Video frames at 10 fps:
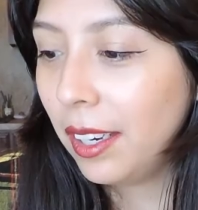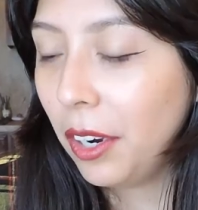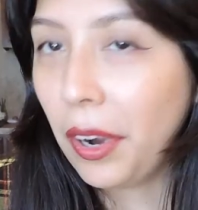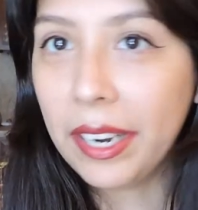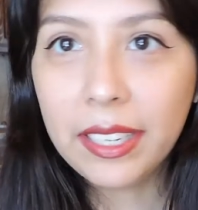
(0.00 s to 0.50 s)

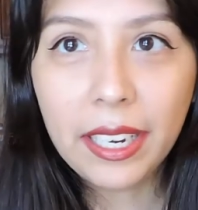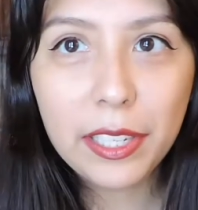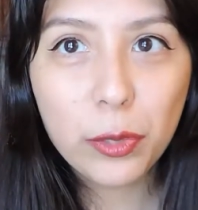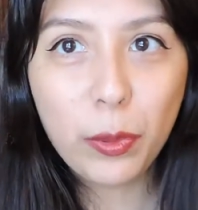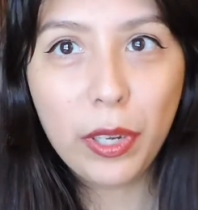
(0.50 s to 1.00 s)
Alright
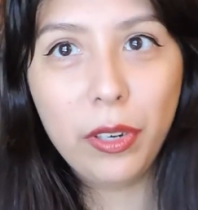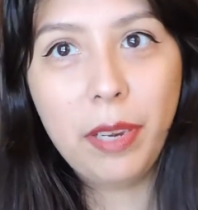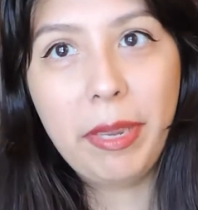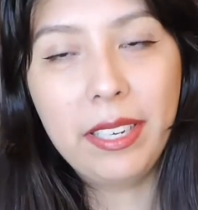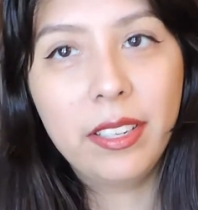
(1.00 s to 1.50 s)
guys, well, I
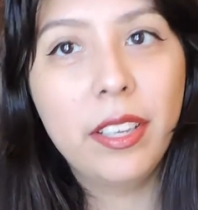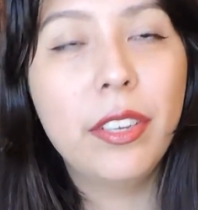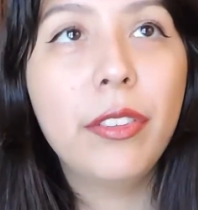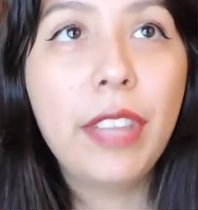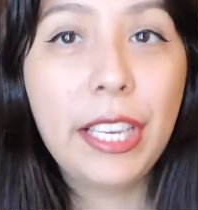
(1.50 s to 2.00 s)
mean,
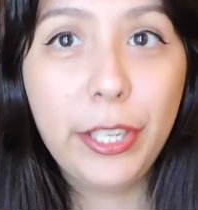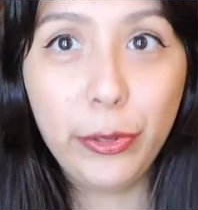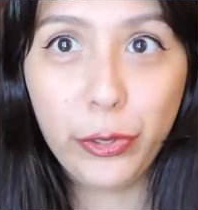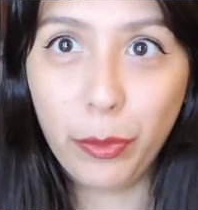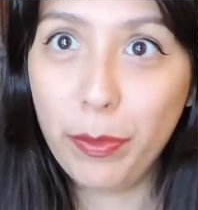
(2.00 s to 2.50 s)
thank you
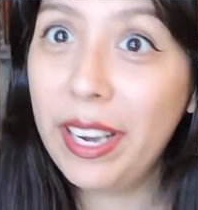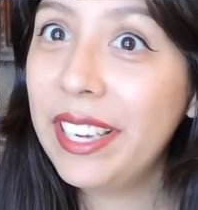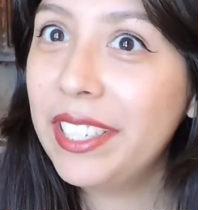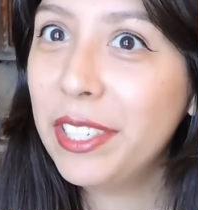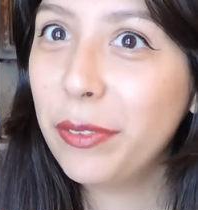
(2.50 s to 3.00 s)
so
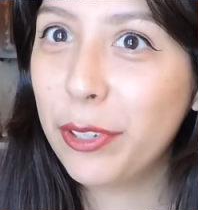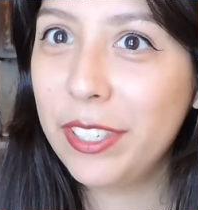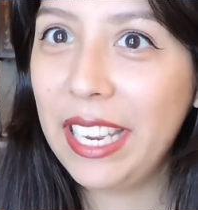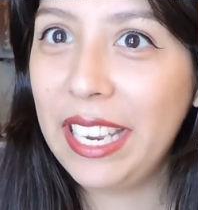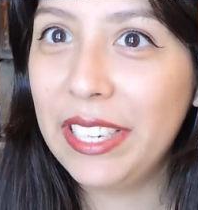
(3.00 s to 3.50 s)
much for
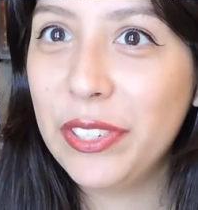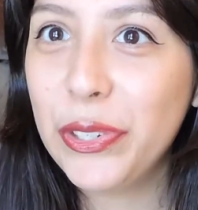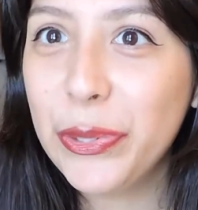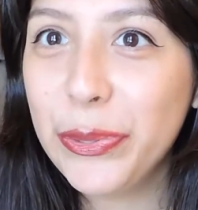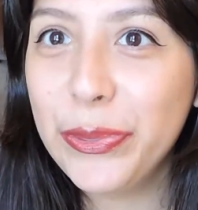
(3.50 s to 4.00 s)
staying
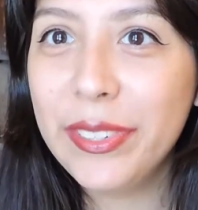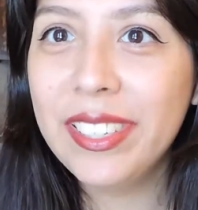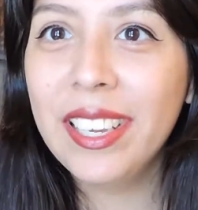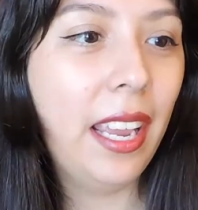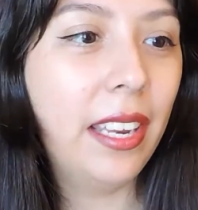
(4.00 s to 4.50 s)
tuned.
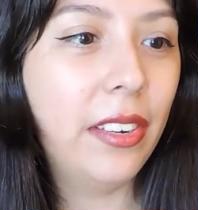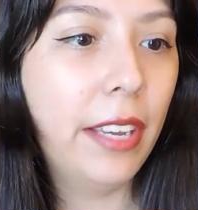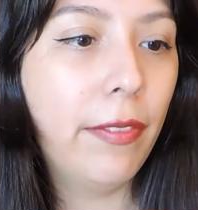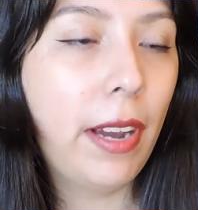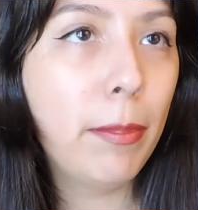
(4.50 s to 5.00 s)
And
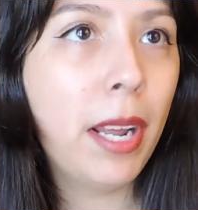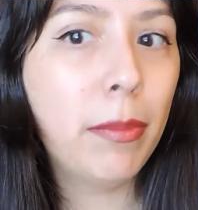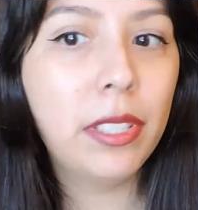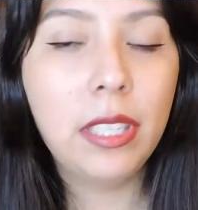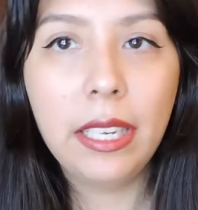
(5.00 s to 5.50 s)
if I'm not
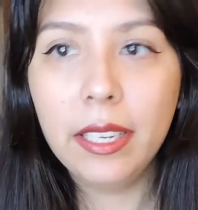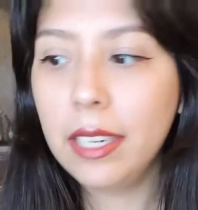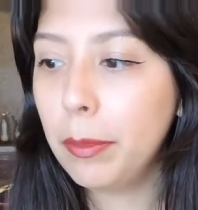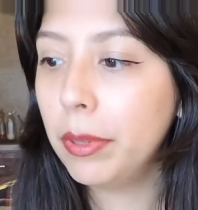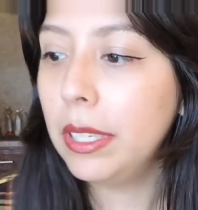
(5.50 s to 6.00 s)
mistaken,
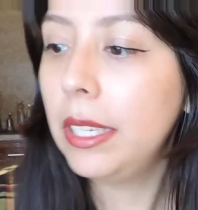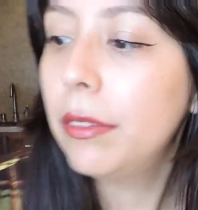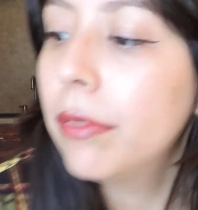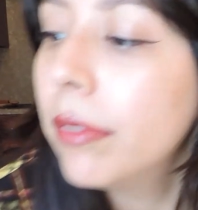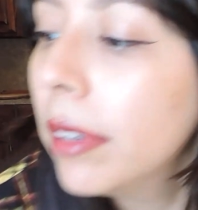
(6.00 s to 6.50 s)
I believe
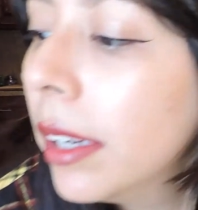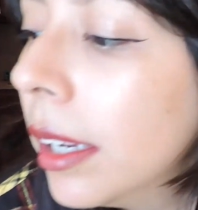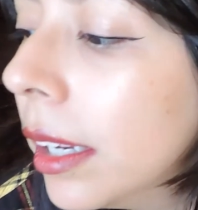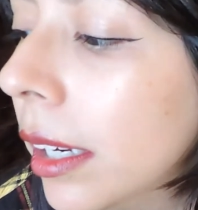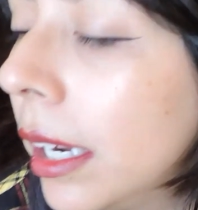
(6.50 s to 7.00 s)

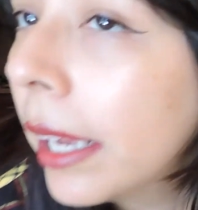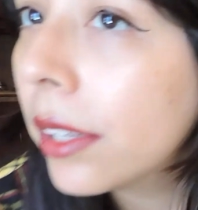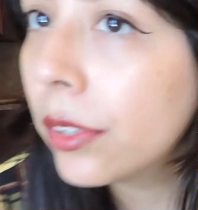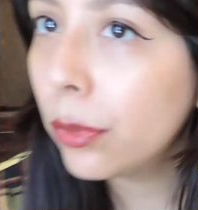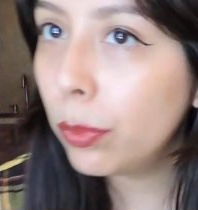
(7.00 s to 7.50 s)

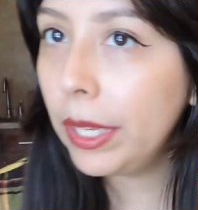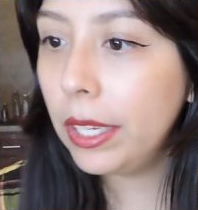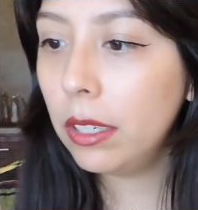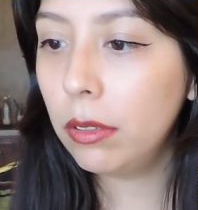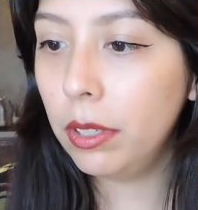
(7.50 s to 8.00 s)
next week
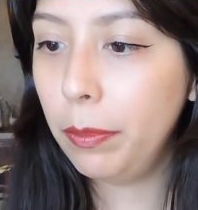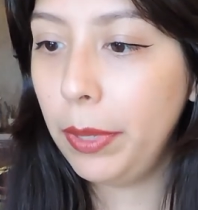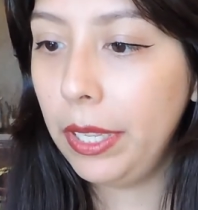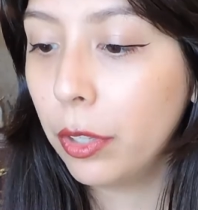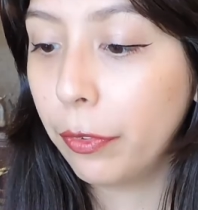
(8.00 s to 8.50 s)
would
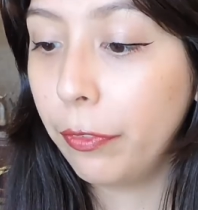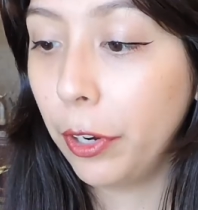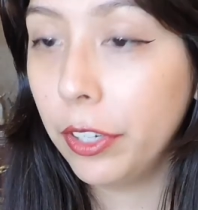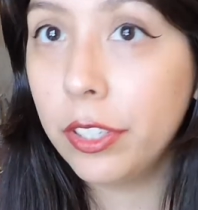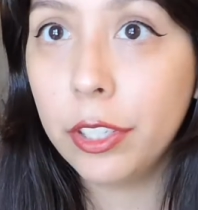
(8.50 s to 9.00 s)
be the
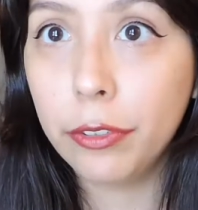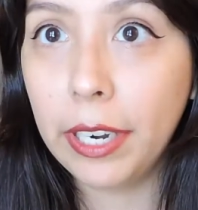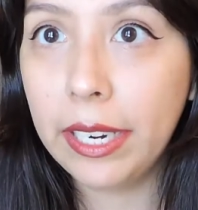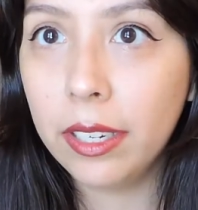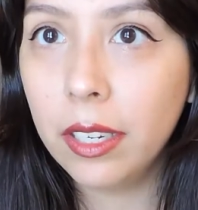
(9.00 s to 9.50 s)
1st,
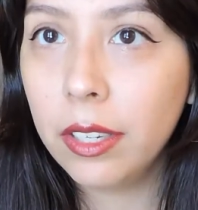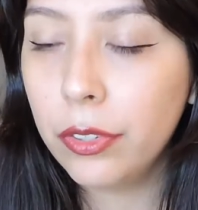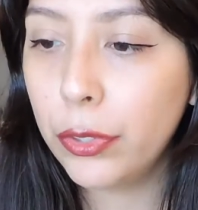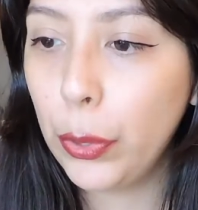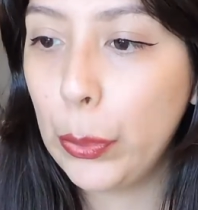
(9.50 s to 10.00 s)
right?
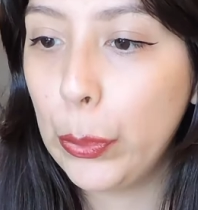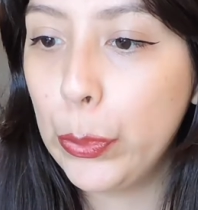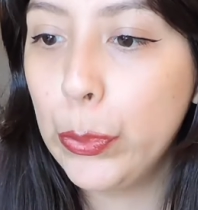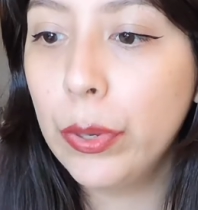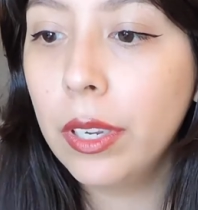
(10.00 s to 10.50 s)

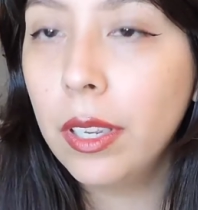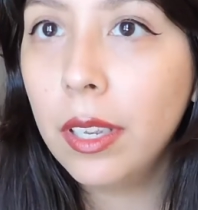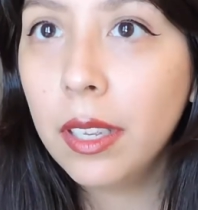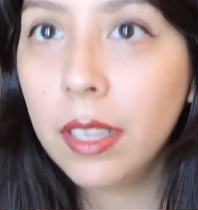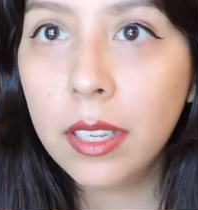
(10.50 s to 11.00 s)
So
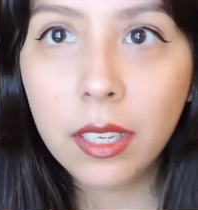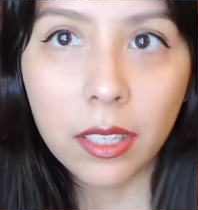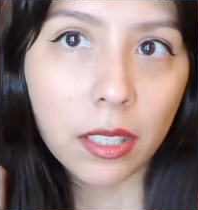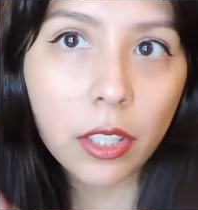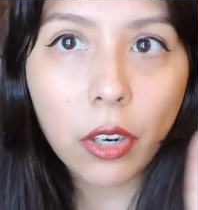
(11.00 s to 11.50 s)

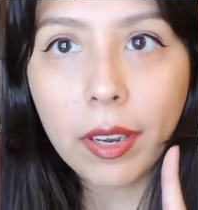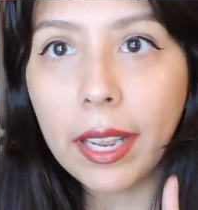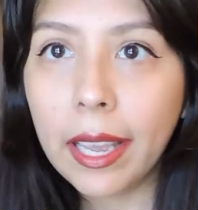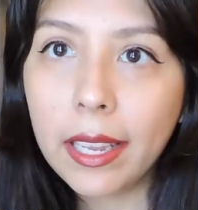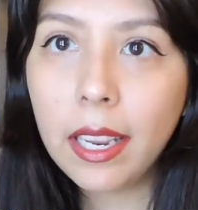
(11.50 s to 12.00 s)
go
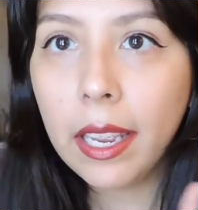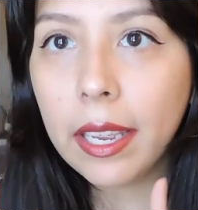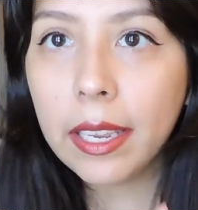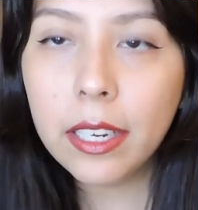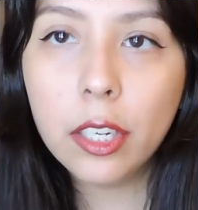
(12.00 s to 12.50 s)
ahead
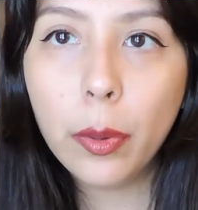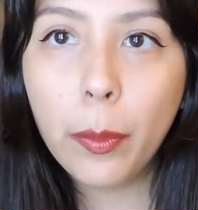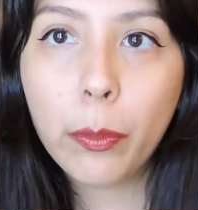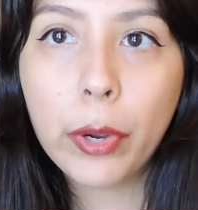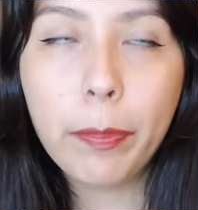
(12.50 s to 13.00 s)
and
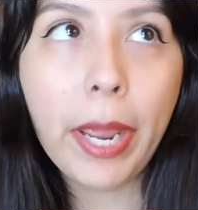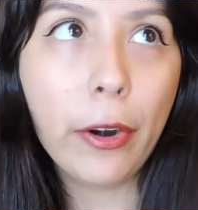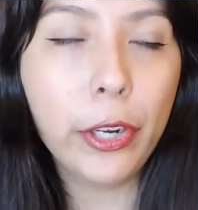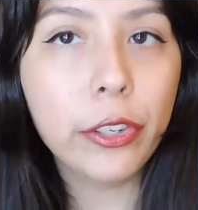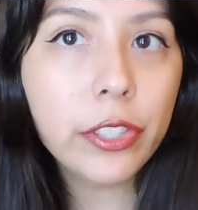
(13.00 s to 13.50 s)
prepare
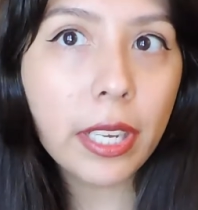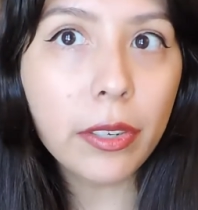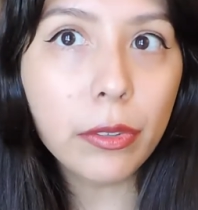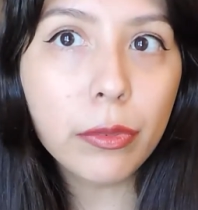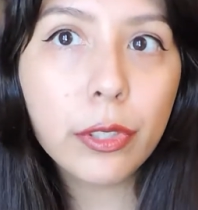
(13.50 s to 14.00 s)

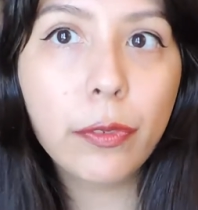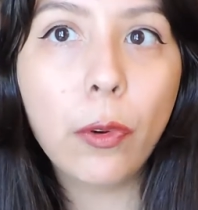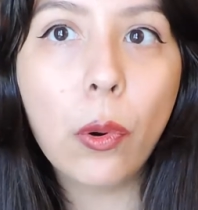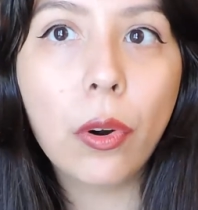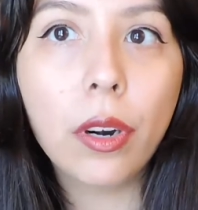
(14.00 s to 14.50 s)
yourselves
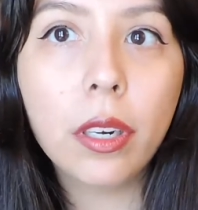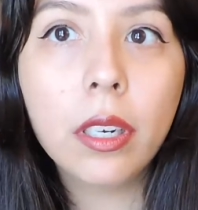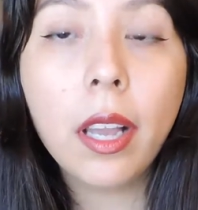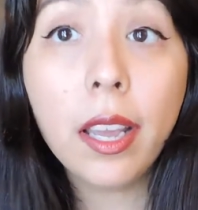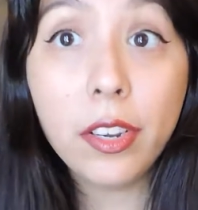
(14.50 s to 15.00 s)
for
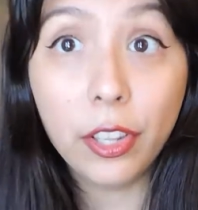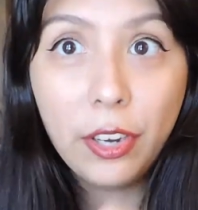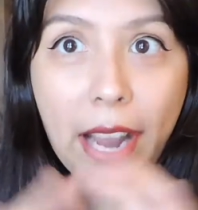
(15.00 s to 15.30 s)
another